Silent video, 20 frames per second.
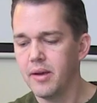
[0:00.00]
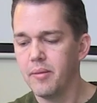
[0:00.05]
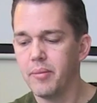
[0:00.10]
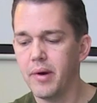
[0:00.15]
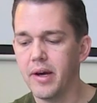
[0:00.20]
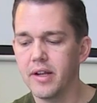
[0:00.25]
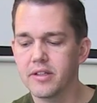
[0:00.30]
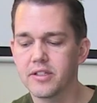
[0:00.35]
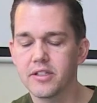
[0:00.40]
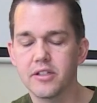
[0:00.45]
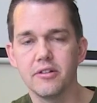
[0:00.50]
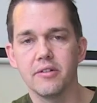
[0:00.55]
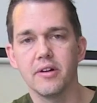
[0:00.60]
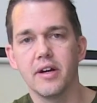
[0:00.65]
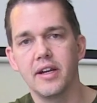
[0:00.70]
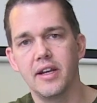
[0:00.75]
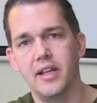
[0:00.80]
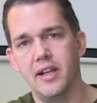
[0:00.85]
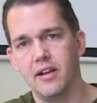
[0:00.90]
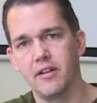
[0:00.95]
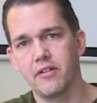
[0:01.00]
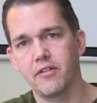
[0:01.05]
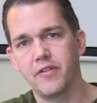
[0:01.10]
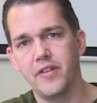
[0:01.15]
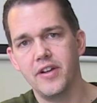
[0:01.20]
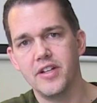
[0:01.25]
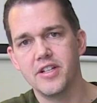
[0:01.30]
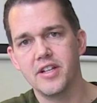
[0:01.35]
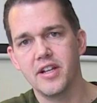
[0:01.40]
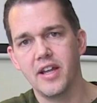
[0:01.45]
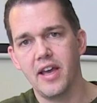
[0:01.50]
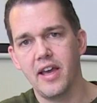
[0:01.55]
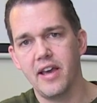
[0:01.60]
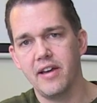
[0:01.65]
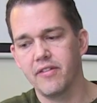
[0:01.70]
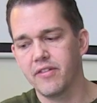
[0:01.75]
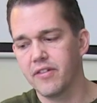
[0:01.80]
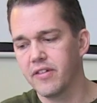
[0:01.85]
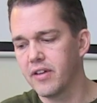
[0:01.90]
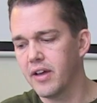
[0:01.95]
But still, a neat little feature to
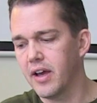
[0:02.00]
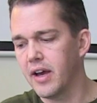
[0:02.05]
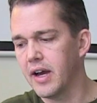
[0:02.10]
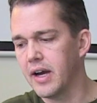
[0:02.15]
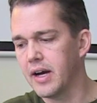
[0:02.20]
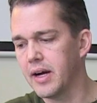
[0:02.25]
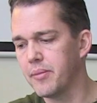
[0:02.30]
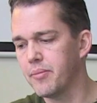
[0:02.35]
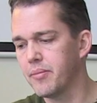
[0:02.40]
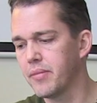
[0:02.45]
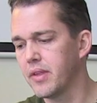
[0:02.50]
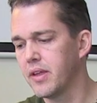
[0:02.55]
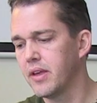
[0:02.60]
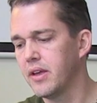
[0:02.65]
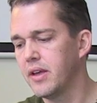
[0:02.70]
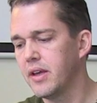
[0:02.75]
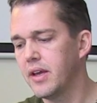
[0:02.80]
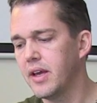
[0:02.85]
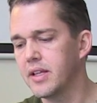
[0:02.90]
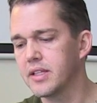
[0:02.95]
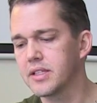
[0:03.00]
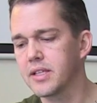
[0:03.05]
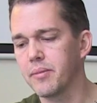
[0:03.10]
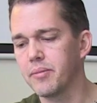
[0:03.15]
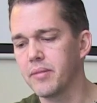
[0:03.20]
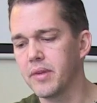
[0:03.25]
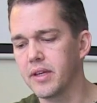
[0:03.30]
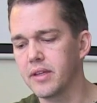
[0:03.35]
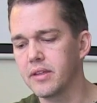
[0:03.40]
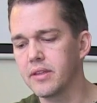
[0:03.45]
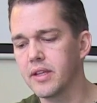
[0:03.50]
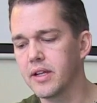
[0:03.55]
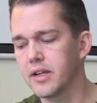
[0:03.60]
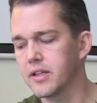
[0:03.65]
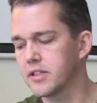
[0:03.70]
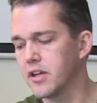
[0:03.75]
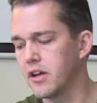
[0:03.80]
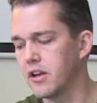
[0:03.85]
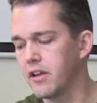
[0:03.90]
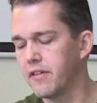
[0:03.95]
have, and something that
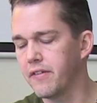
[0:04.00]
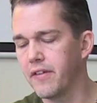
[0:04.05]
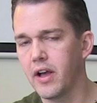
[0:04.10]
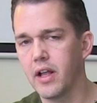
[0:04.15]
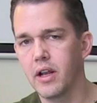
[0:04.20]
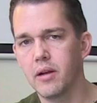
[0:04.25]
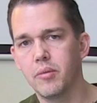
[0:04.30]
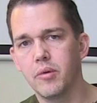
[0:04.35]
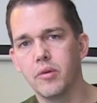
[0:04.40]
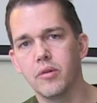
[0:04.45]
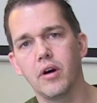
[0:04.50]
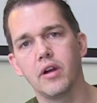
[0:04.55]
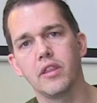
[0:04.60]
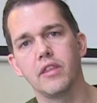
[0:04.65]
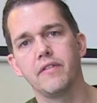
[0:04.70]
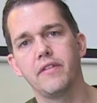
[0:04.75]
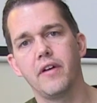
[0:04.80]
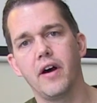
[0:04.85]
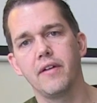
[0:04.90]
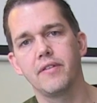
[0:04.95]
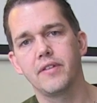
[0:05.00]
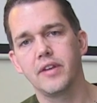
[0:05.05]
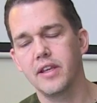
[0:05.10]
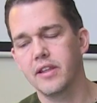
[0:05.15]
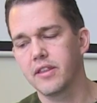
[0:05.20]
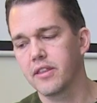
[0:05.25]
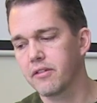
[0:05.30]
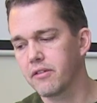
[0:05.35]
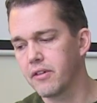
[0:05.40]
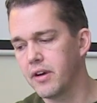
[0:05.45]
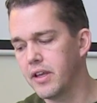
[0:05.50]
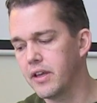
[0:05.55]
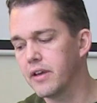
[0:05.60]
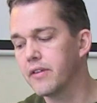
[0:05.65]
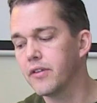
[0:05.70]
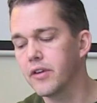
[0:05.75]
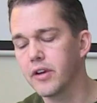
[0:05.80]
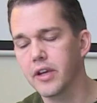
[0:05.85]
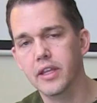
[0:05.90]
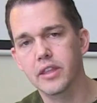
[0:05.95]
is only available on the 5D3
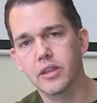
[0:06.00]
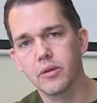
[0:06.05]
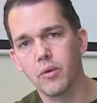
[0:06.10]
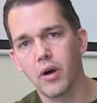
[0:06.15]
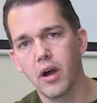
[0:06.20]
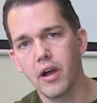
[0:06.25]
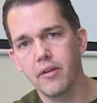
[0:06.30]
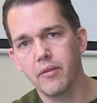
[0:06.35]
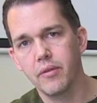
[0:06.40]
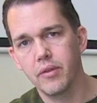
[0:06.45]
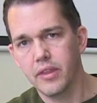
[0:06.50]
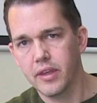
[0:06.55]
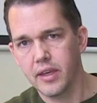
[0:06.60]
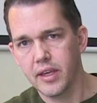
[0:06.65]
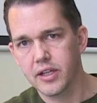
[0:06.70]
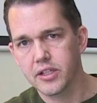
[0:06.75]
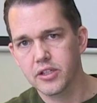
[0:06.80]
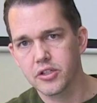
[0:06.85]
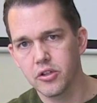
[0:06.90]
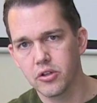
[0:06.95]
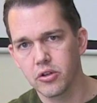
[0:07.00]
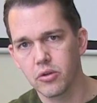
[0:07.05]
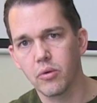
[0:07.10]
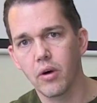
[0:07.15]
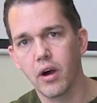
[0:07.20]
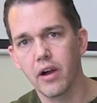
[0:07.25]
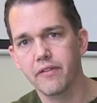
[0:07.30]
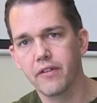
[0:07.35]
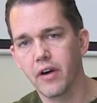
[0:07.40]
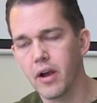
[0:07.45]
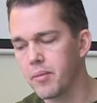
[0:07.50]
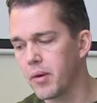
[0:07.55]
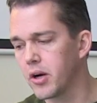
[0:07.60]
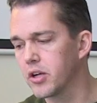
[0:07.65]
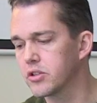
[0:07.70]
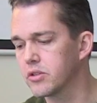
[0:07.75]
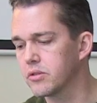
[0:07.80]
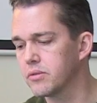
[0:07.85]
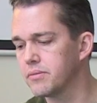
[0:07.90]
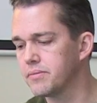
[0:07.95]
if you get the external Wi-Fi
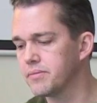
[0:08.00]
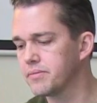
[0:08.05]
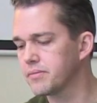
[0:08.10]
module.